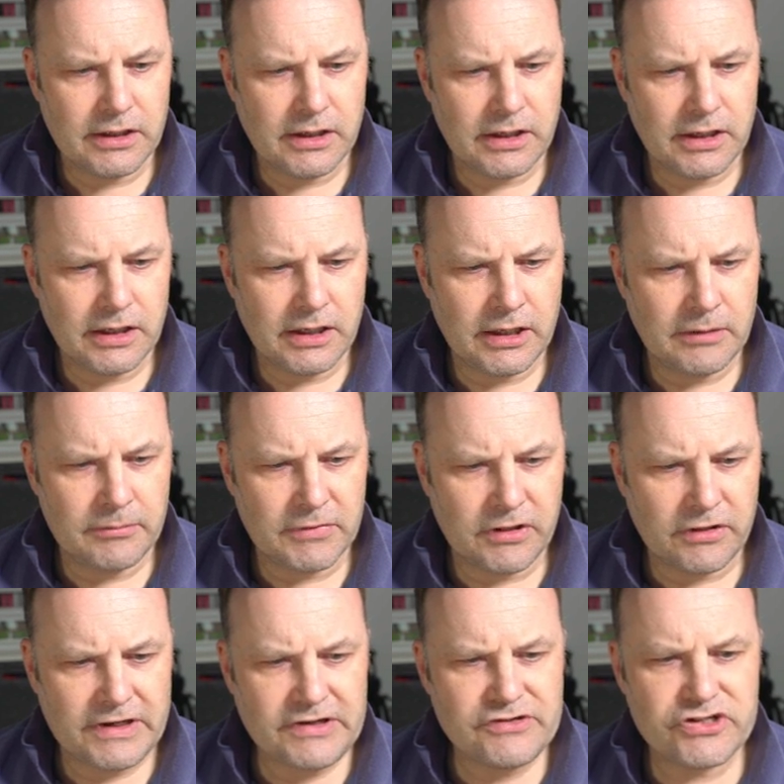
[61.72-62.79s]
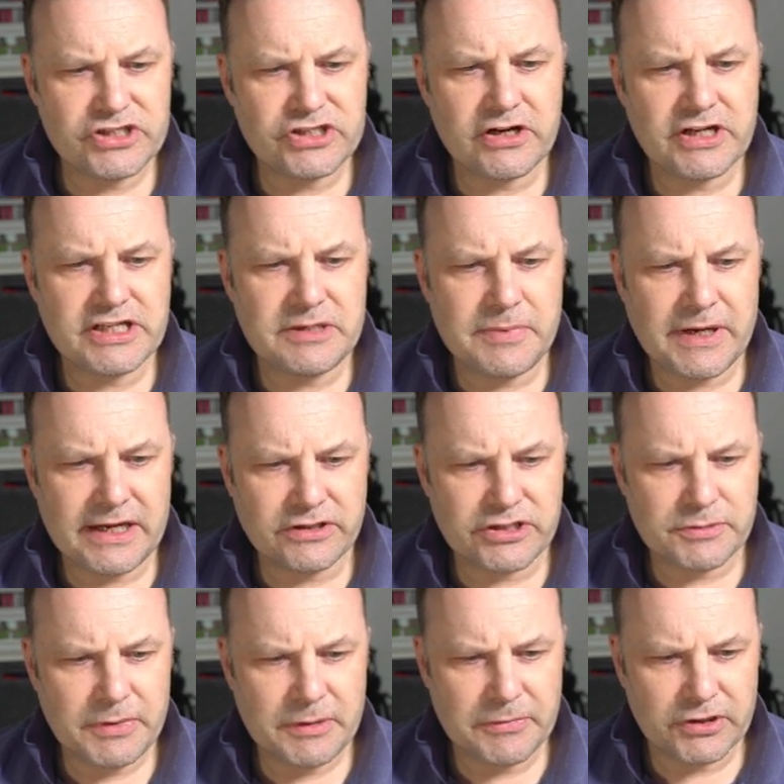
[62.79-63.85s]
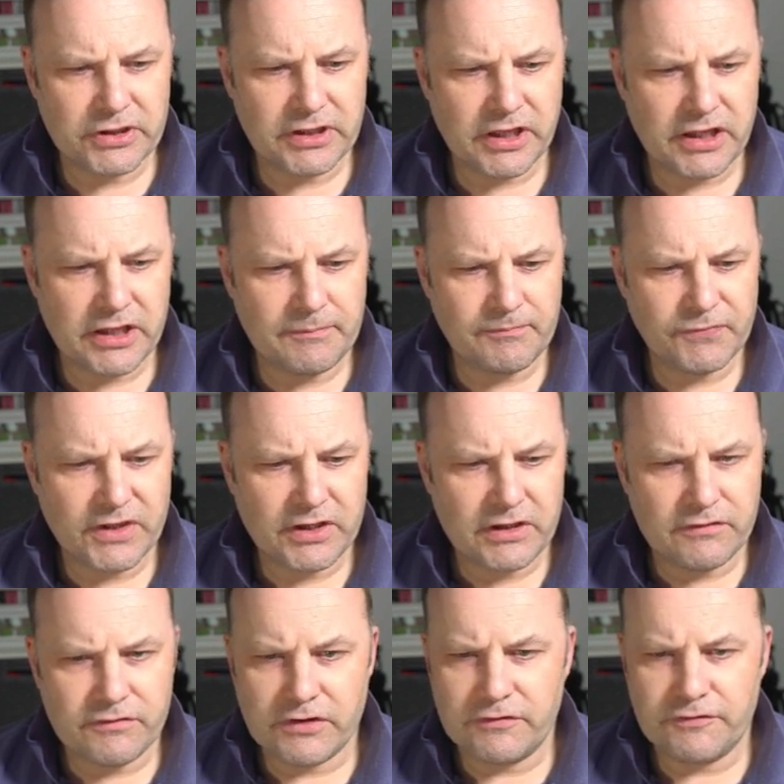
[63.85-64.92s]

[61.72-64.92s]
£390 per month for a